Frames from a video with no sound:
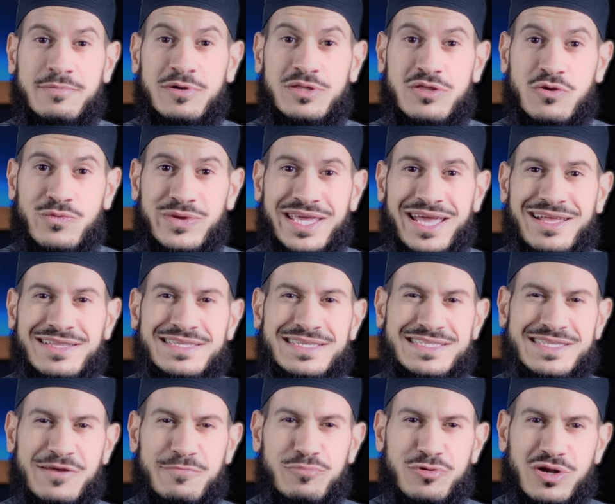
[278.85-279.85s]
But the reality
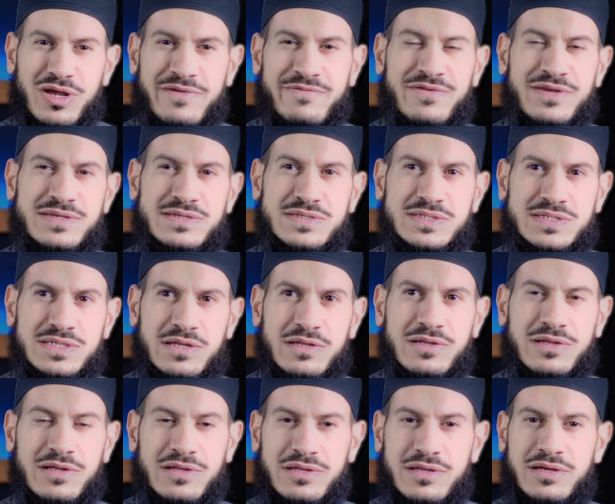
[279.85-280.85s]
is the Prophet
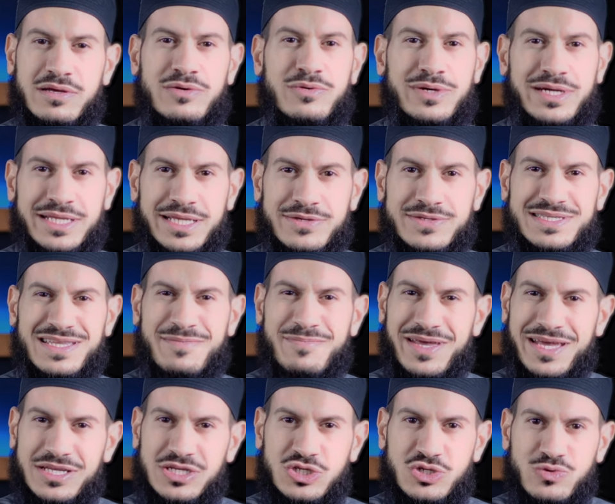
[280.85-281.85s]
sallallahu alaihi
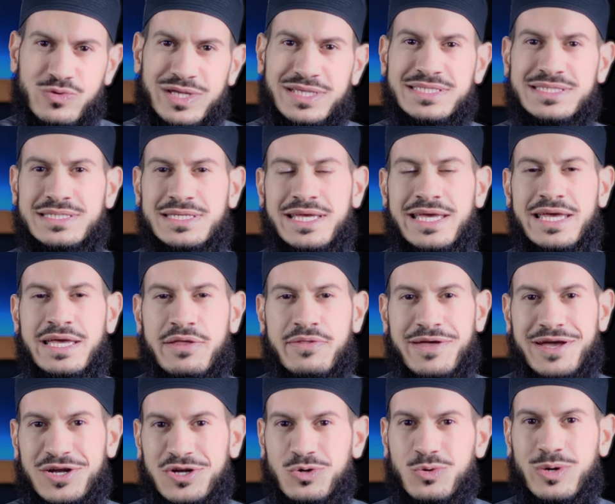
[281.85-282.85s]
wasallam addressed
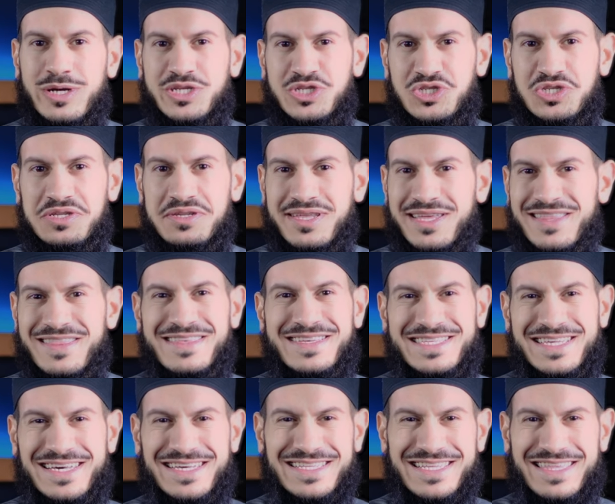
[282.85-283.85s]
that question in
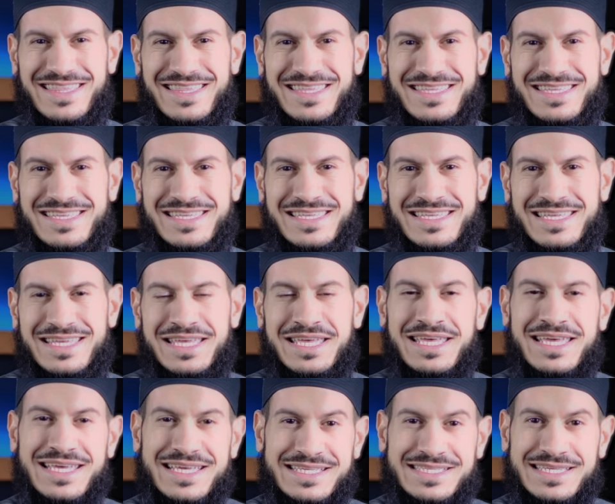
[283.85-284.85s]
this hadith.
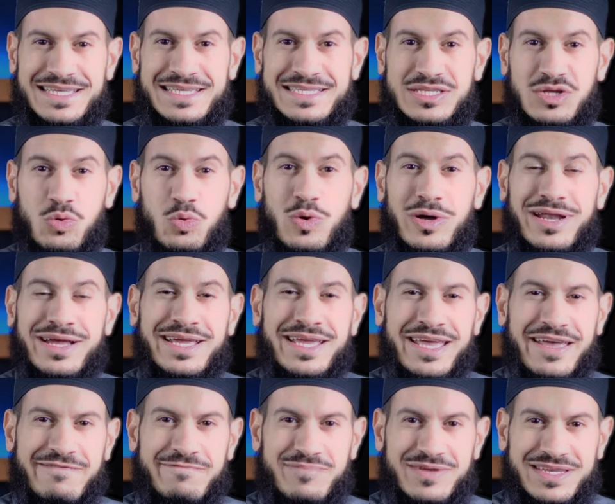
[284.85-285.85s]
He says, "What I
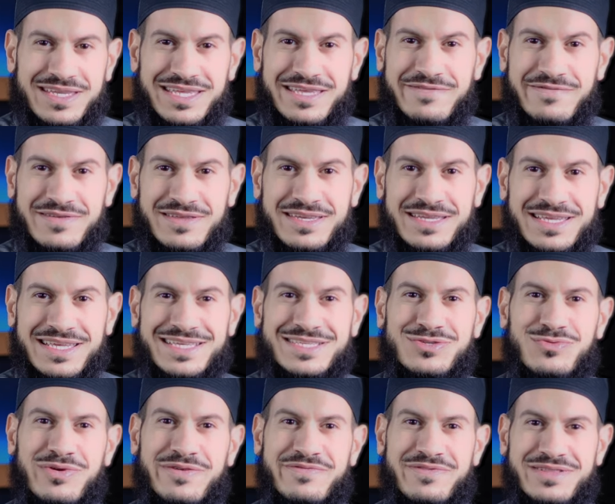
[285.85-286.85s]
have been given
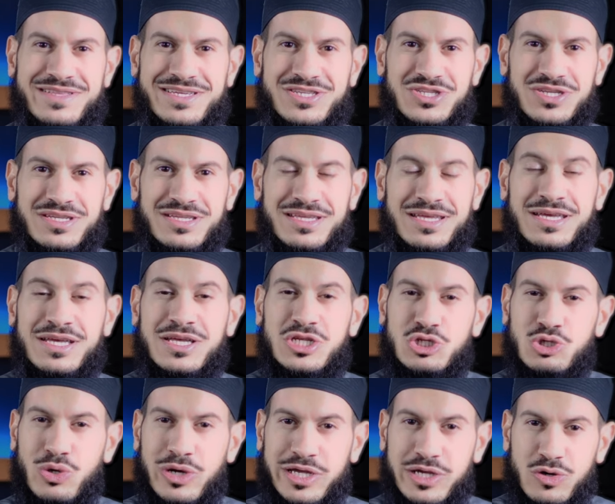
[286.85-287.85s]
is revelation.
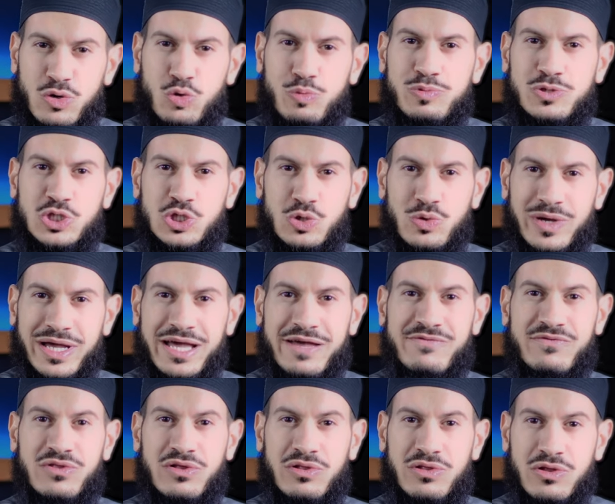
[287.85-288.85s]
So I hope to
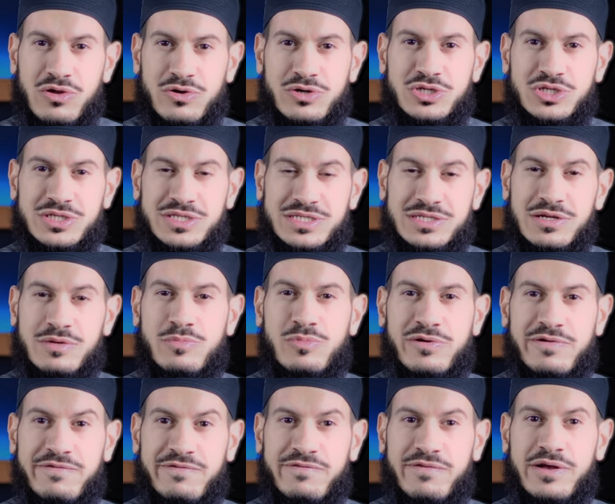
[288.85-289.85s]
have the largest
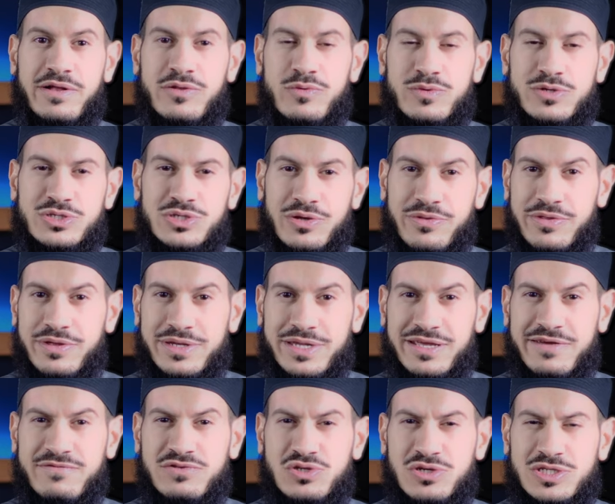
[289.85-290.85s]
number of followers on the
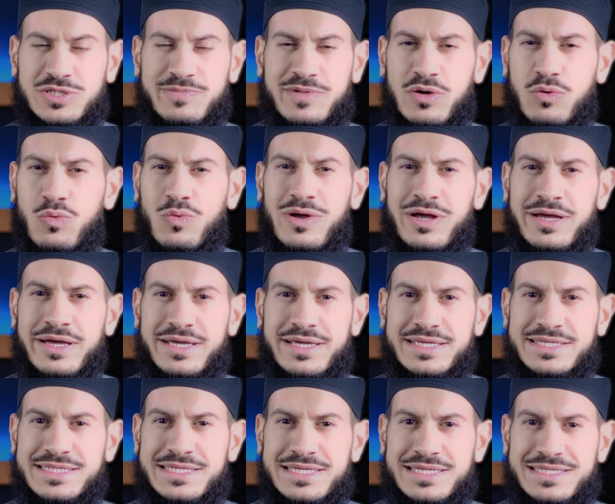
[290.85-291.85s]
day of judgment." Why
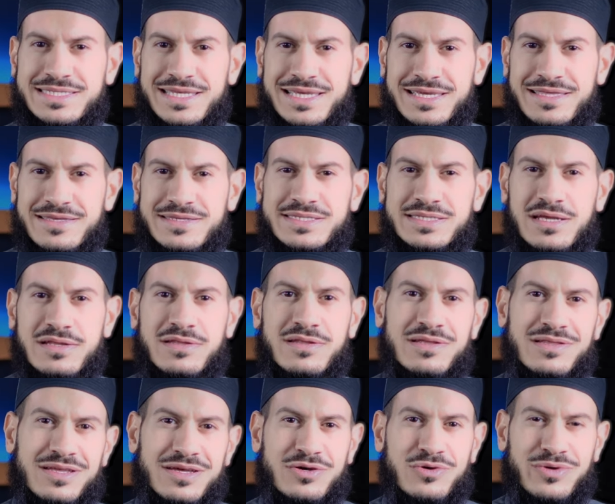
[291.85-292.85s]
is he saying the
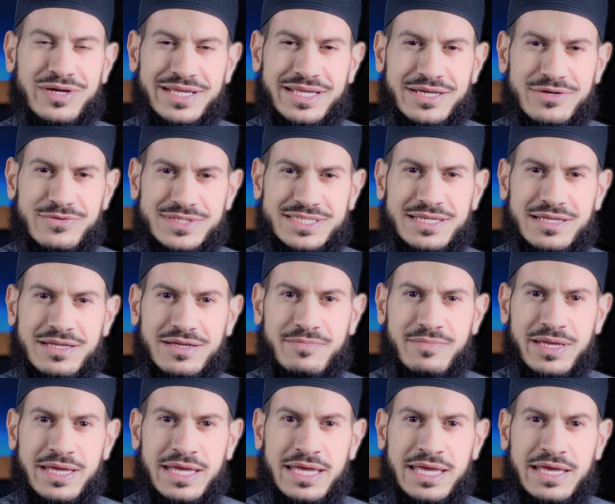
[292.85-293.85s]
sallallahu alaihi wasallam?
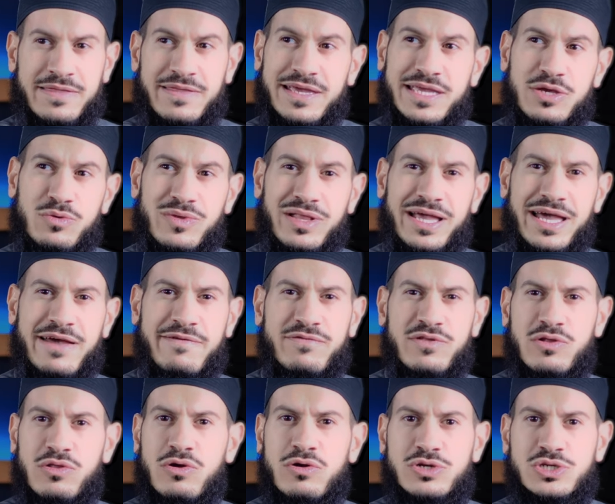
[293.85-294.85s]
That he will have
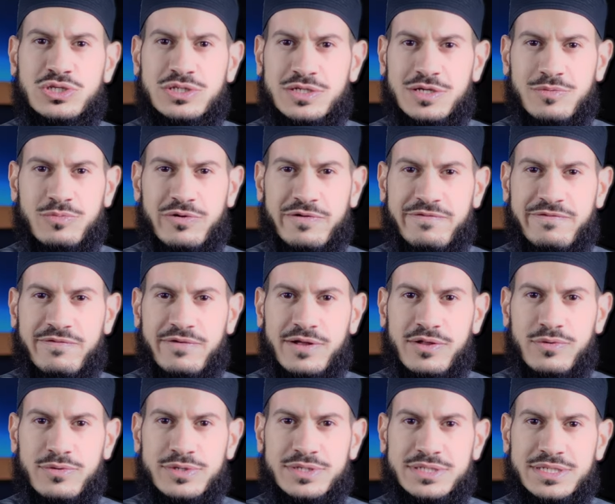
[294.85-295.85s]
the largest number of
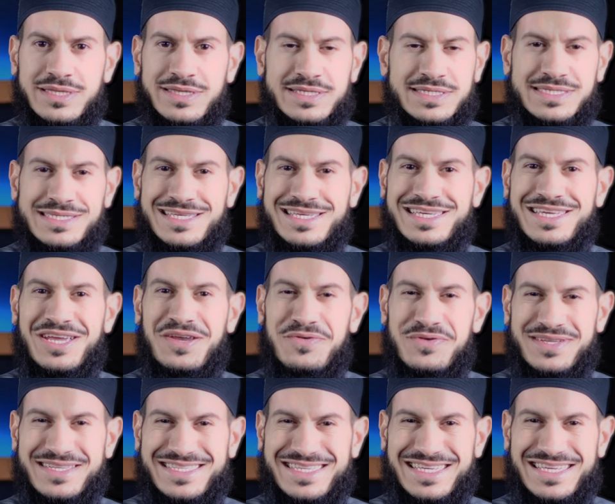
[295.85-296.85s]
followers. And this is a
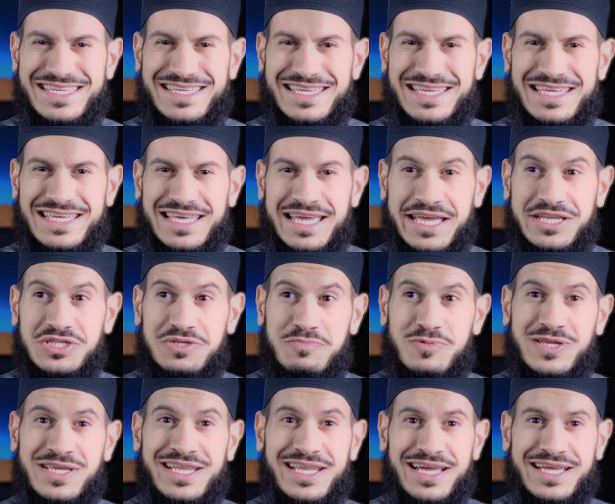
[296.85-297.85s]
guarantee. And
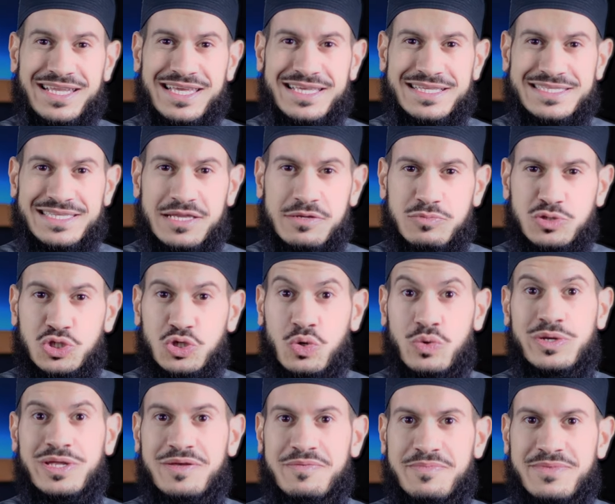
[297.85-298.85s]
Jibreel alayhi salam
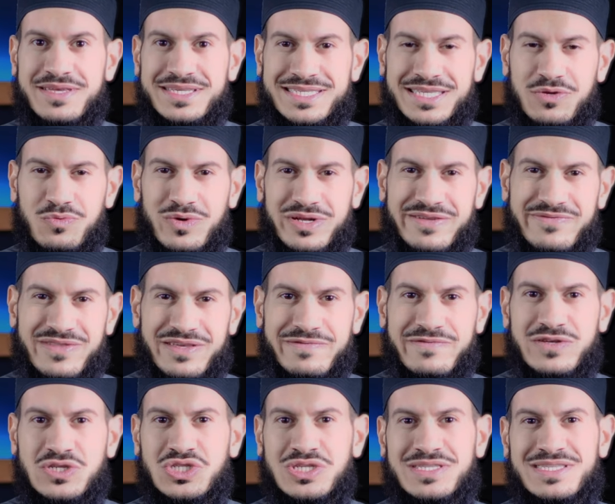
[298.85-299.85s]
showed him this in one of the
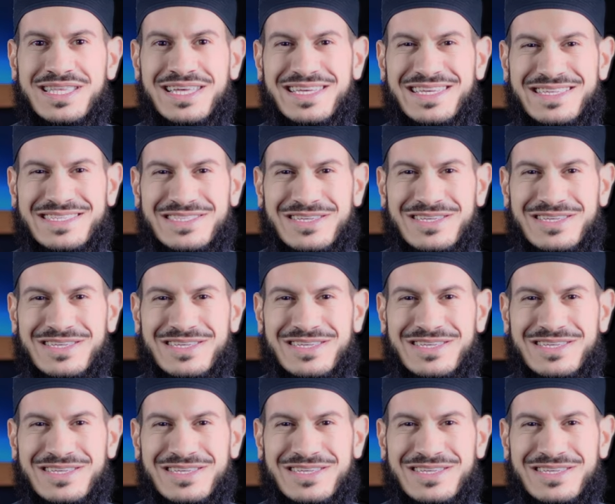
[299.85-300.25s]
visions that he